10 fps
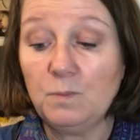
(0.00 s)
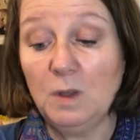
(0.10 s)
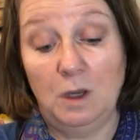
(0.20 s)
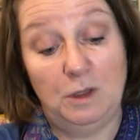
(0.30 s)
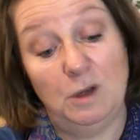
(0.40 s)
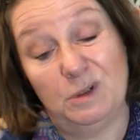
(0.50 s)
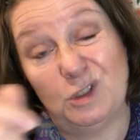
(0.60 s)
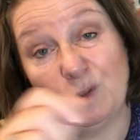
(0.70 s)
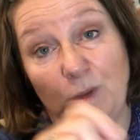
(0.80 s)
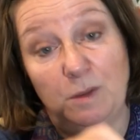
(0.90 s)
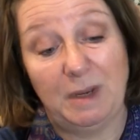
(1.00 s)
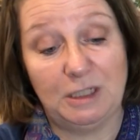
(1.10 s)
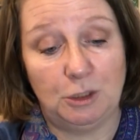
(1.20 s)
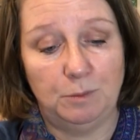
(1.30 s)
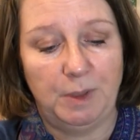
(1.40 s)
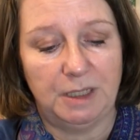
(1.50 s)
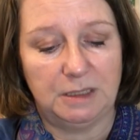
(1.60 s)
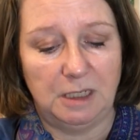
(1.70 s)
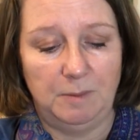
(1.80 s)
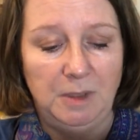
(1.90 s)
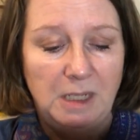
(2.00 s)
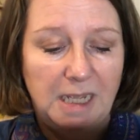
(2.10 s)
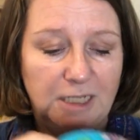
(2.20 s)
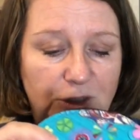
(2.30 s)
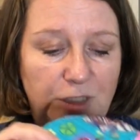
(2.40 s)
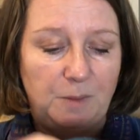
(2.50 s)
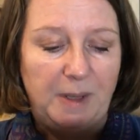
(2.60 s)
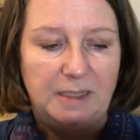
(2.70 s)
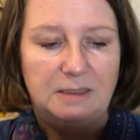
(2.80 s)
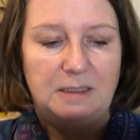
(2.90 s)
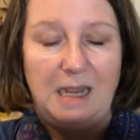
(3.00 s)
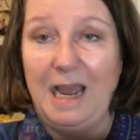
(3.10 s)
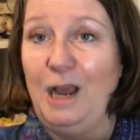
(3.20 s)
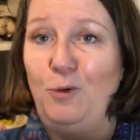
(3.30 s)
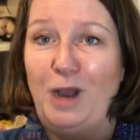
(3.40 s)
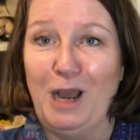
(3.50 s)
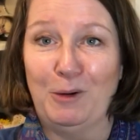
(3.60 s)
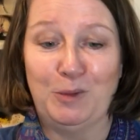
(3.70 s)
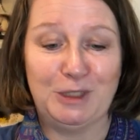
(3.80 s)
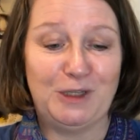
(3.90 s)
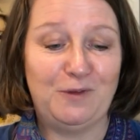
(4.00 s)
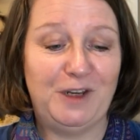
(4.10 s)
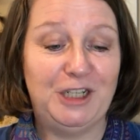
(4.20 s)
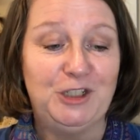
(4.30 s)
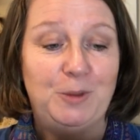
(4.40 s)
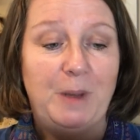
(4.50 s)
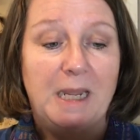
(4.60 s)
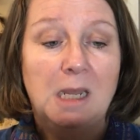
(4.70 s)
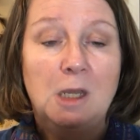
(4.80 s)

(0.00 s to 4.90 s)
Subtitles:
Although on some of them I do, but it just depends how I want the finish to be.